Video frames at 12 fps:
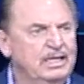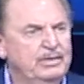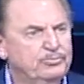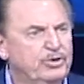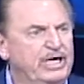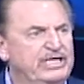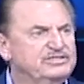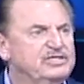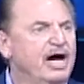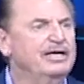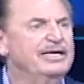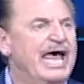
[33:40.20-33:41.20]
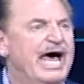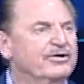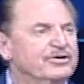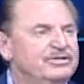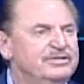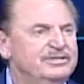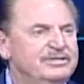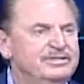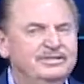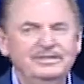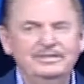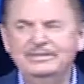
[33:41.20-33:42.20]
Praise God louder
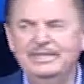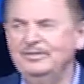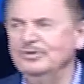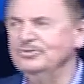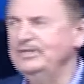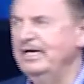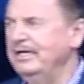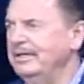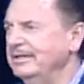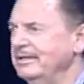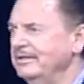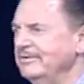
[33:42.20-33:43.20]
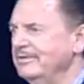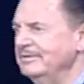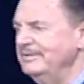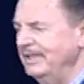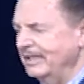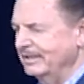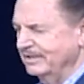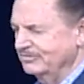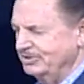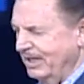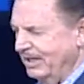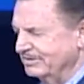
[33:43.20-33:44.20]
than those negative, negative
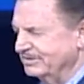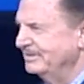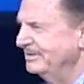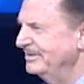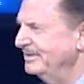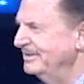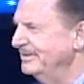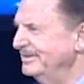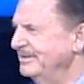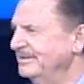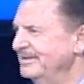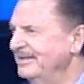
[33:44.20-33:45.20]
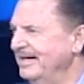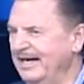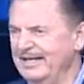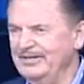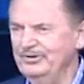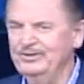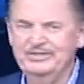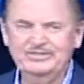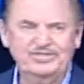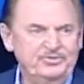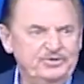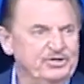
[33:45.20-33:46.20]
shouts. Hallelujah. There's
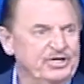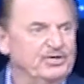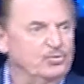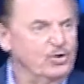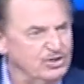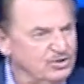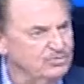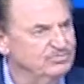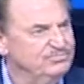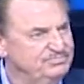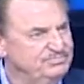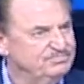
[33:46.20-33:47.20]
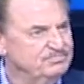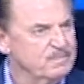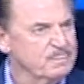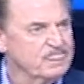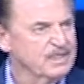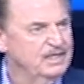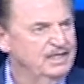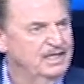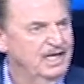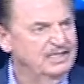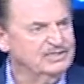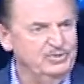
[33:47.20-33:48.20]
something you got to work on.
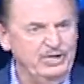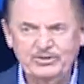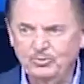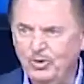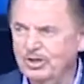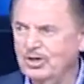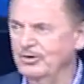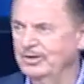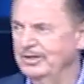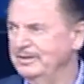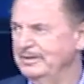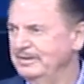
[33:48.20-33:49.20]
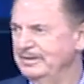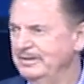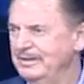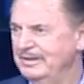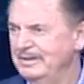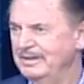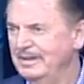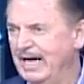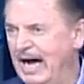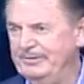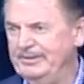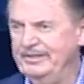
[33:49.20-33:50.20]
I said, we had to work on it.
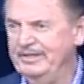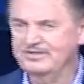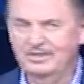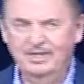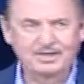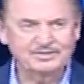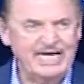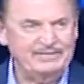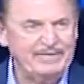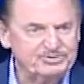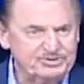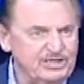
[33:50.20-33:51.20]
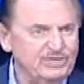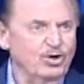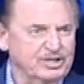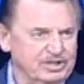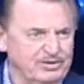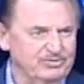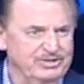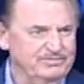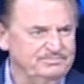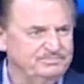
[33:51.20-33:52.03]
I've been in this a long time. I'm still working on it.